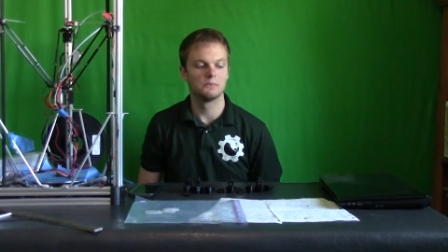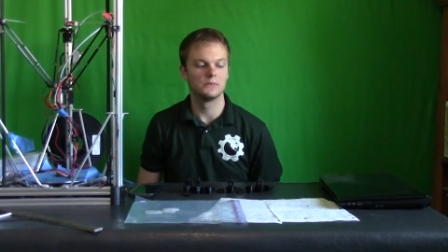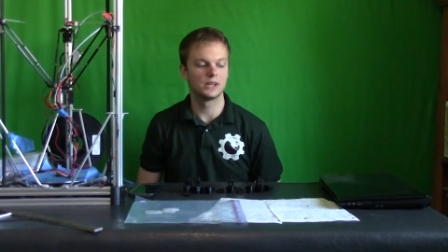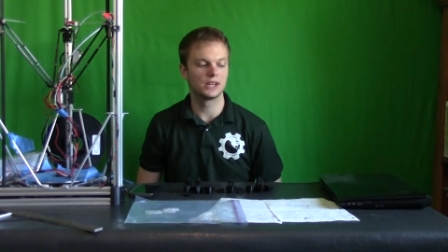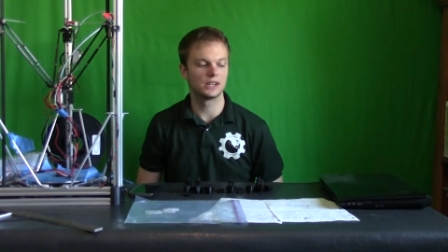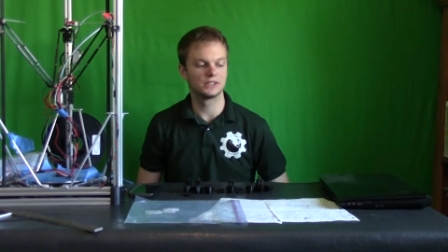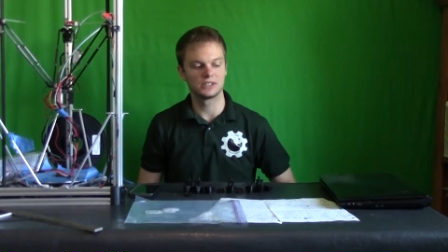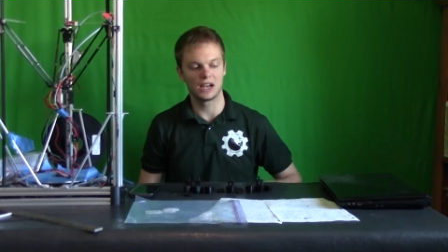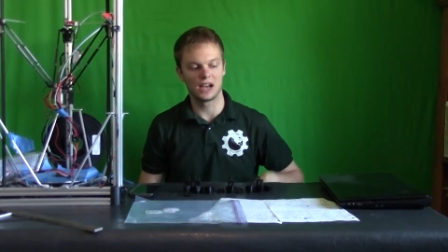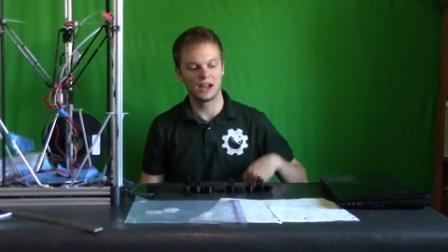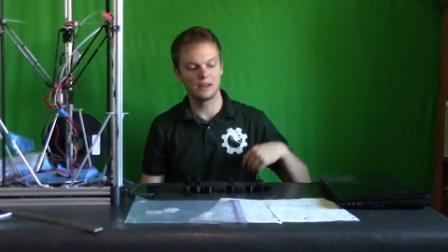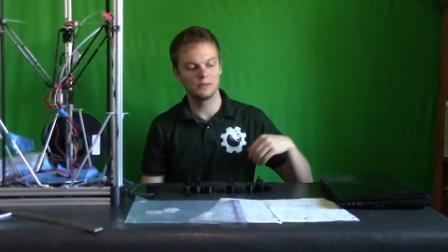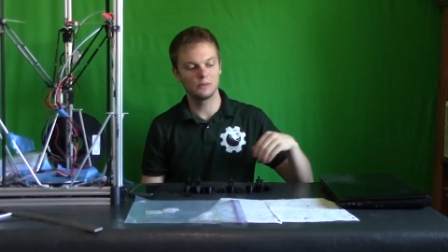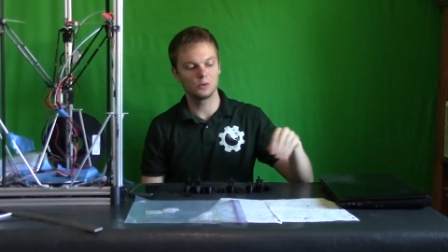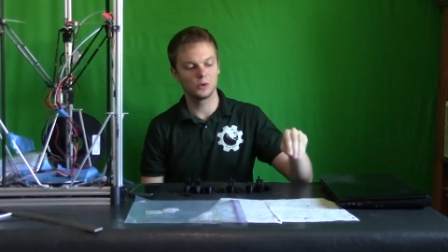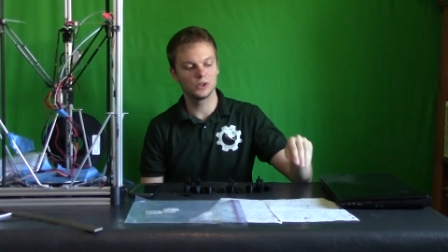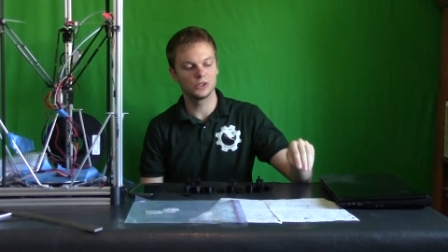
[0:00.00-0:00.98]
Because
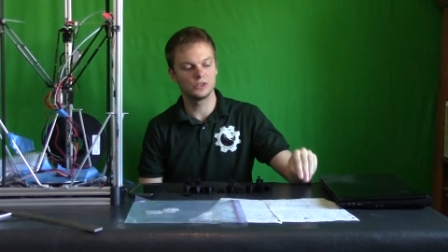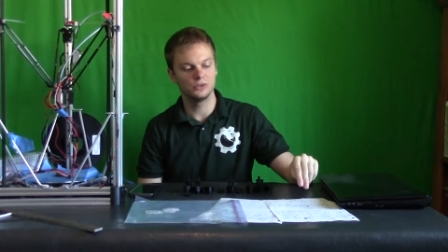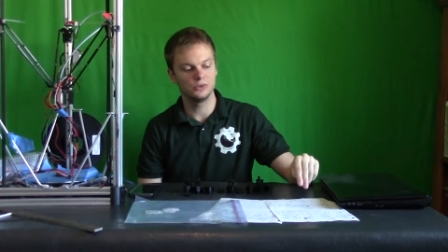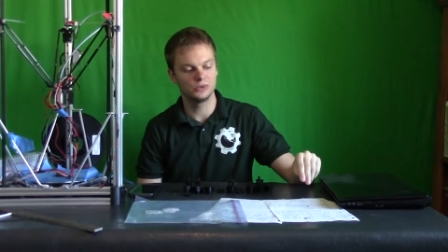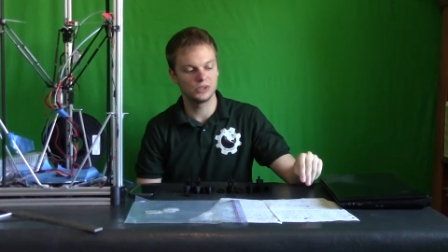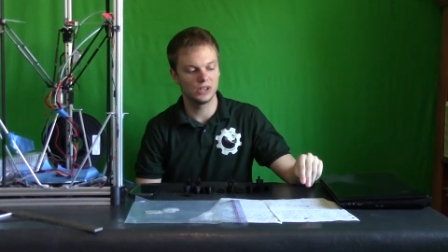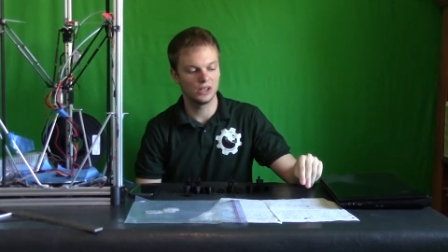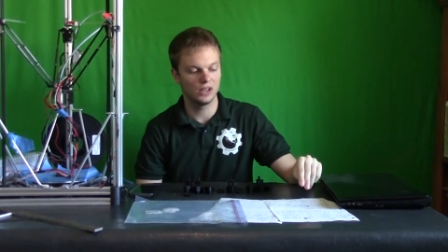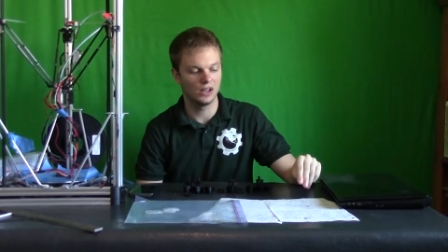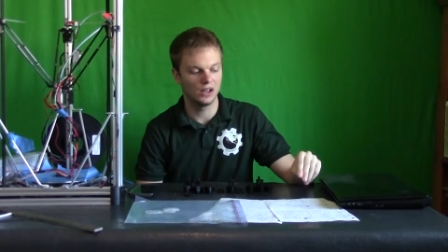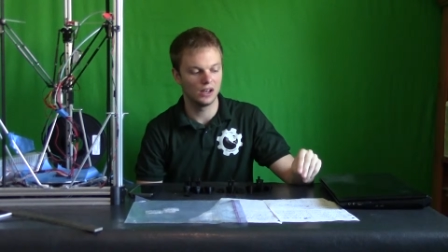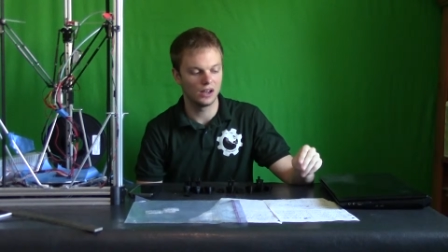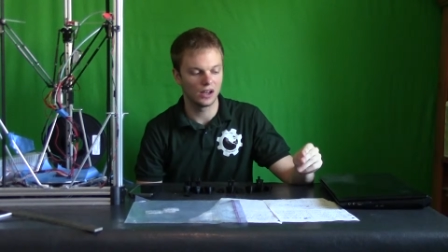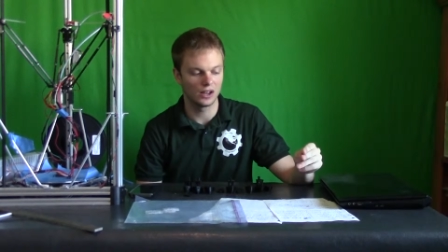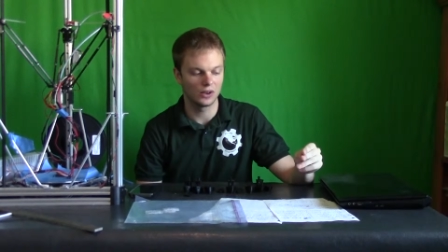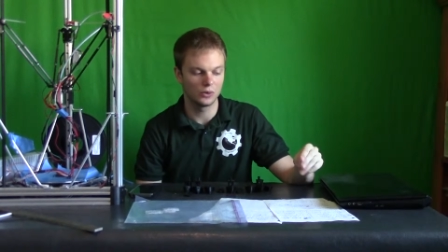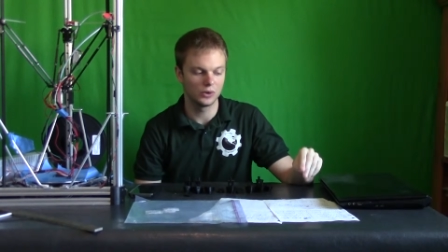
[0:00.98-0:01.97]
I'm going to t
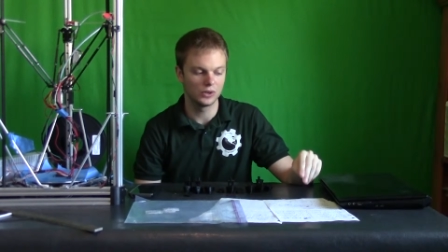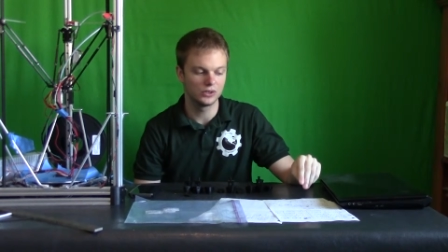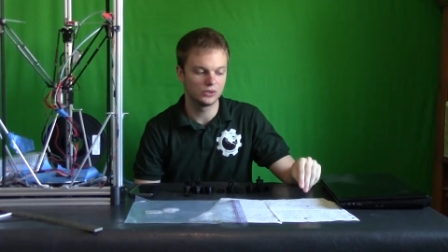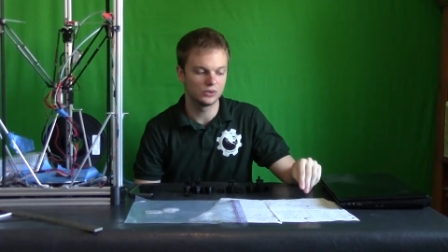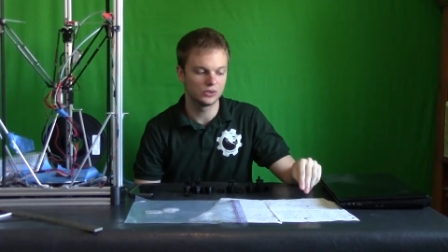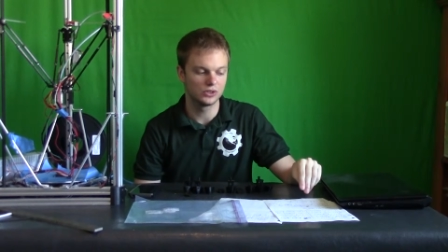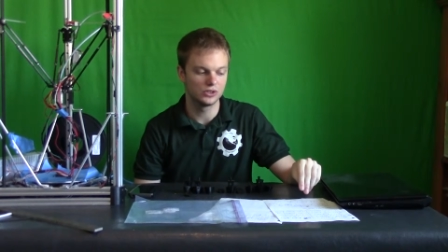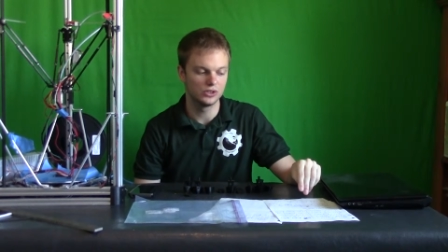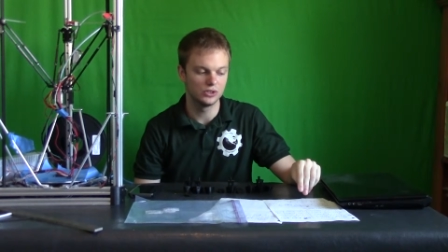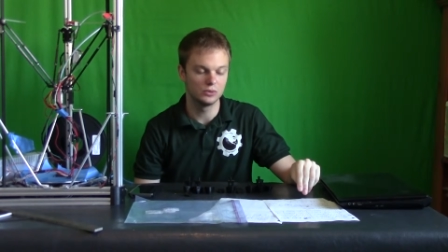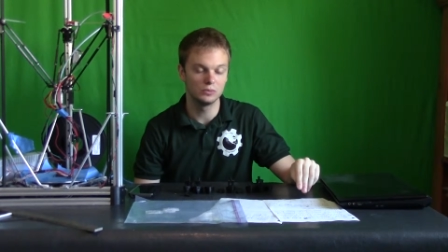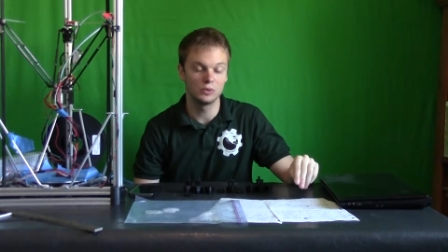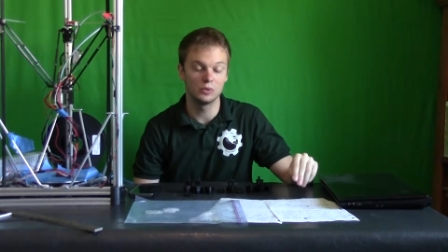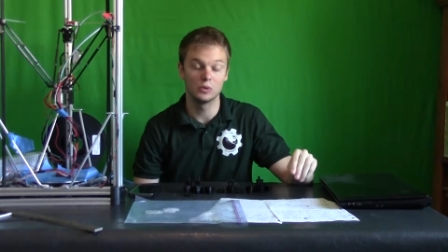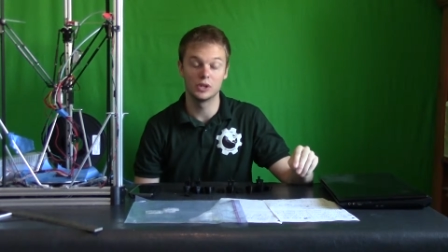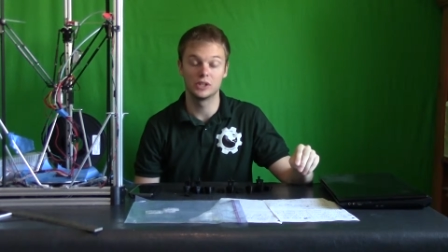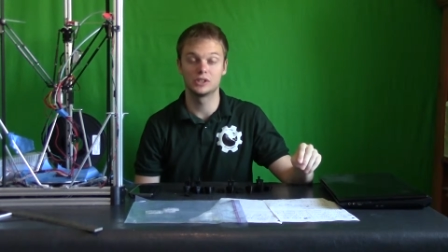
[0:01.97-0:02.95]
uh, I'm going to
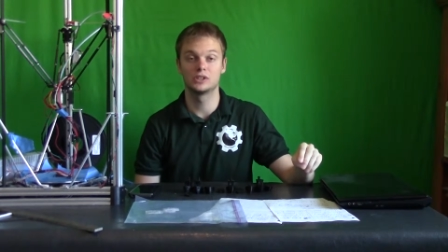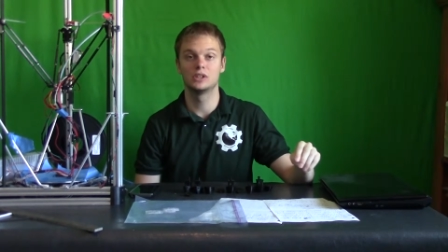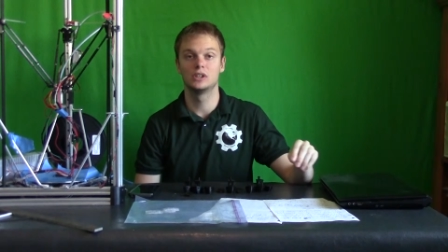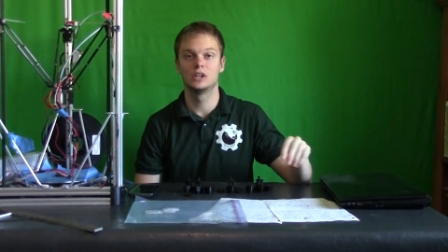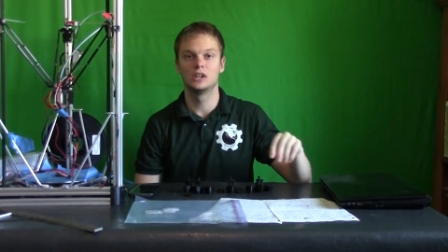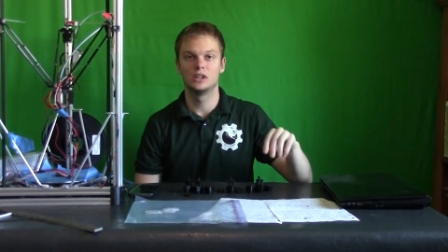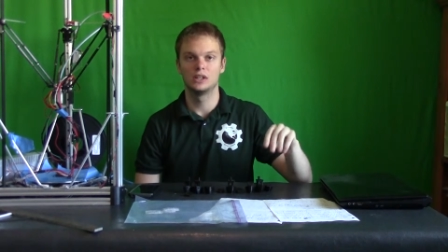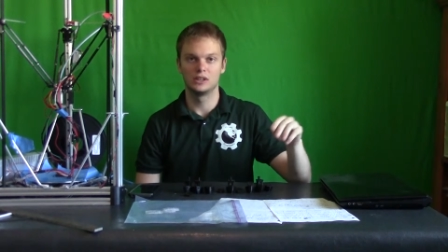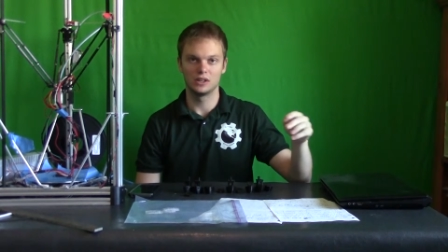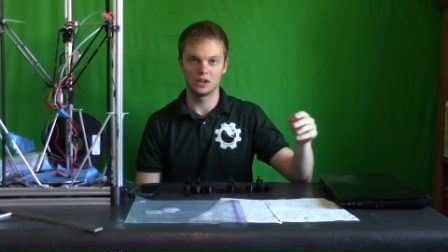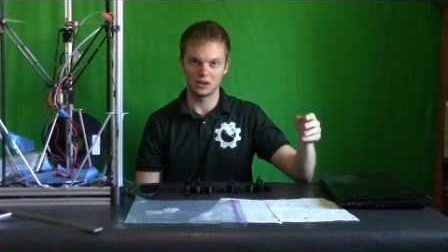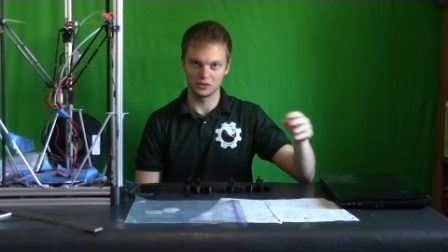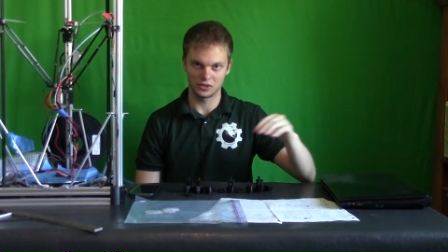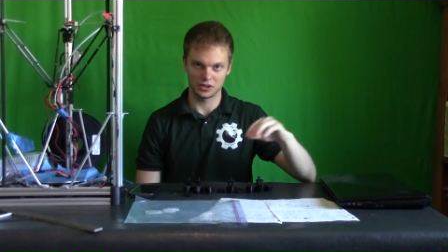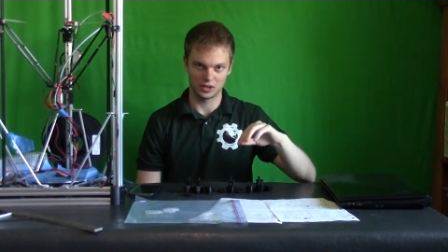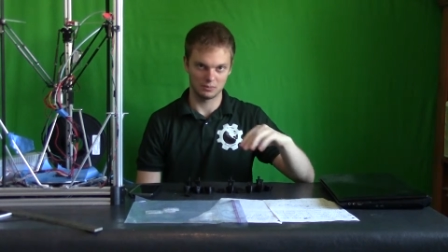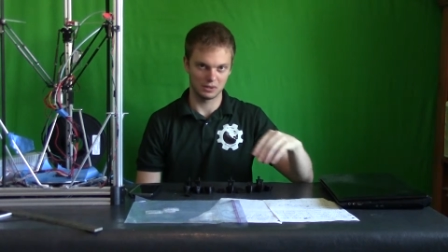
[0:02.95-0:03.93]
assume, which
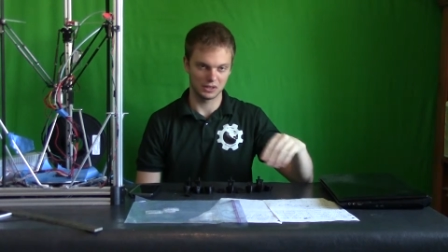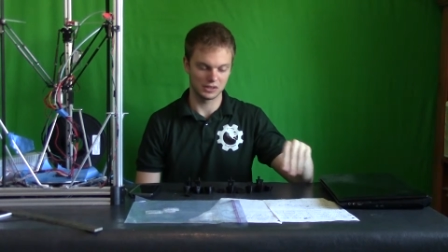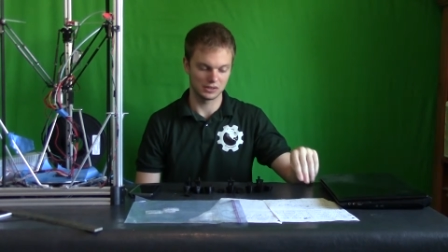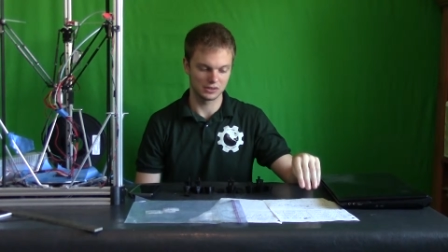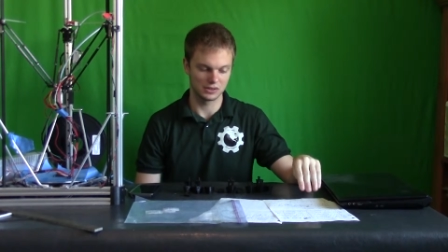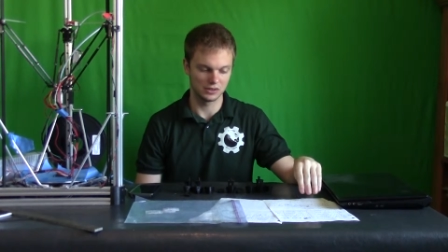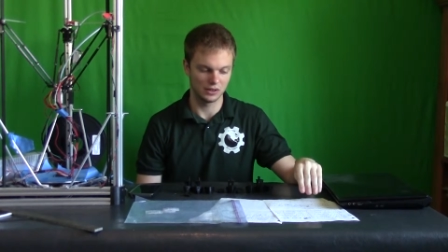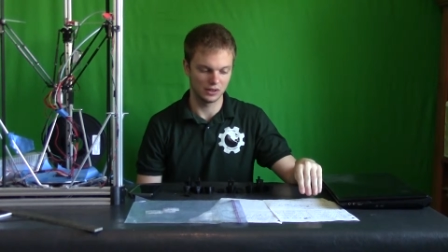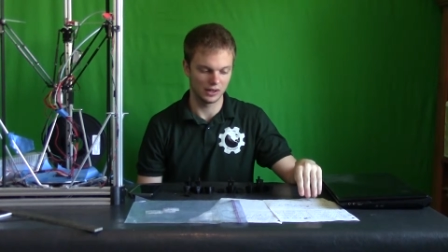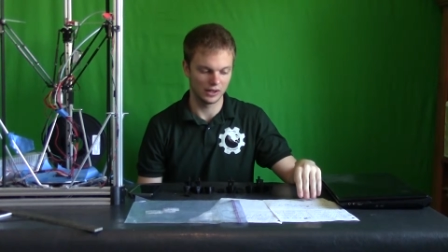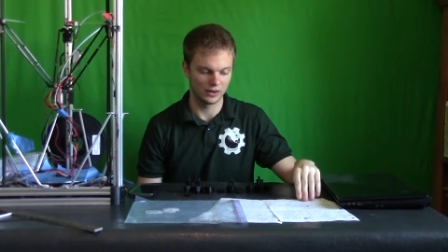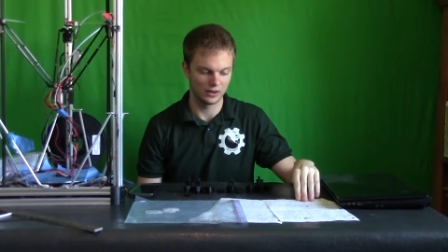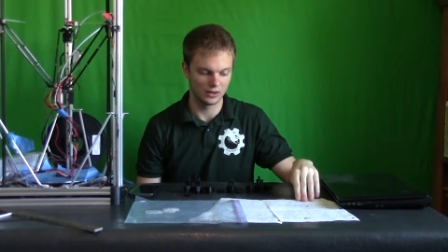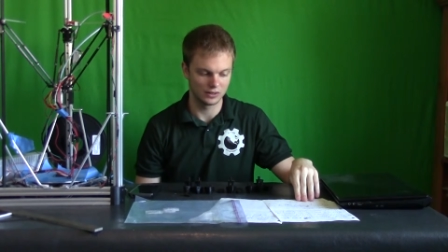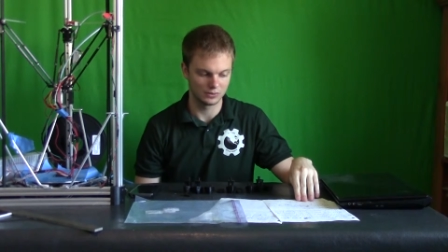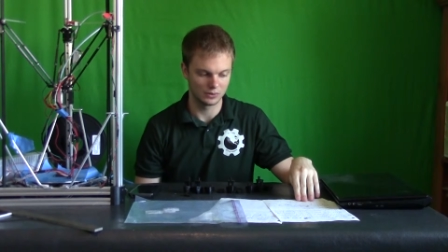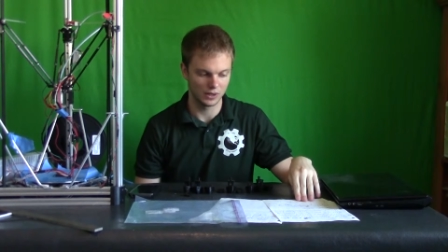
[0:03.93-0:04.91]
I'll talk about this a little
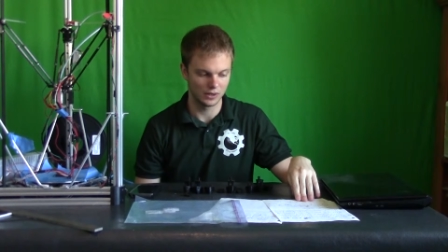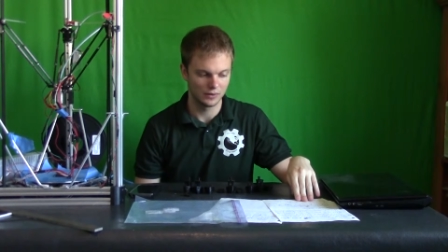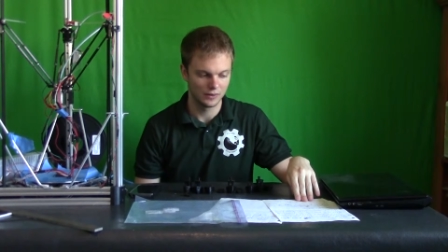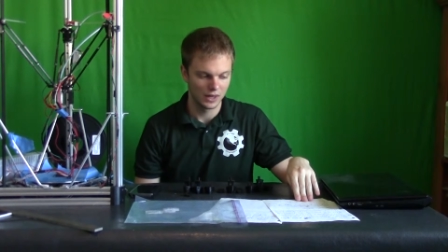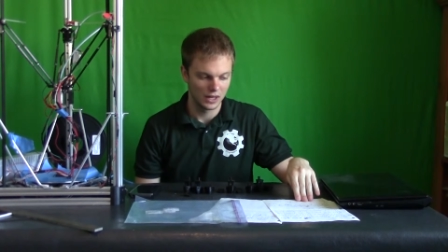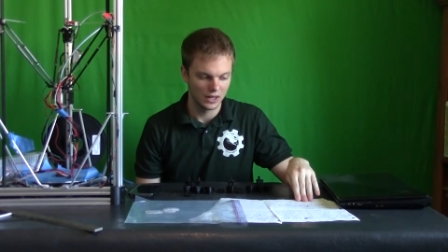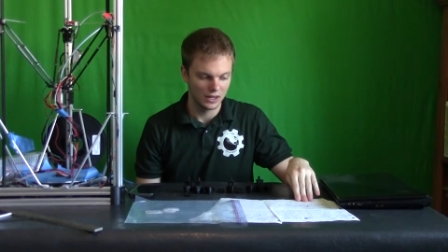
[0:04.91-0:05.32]
later as well,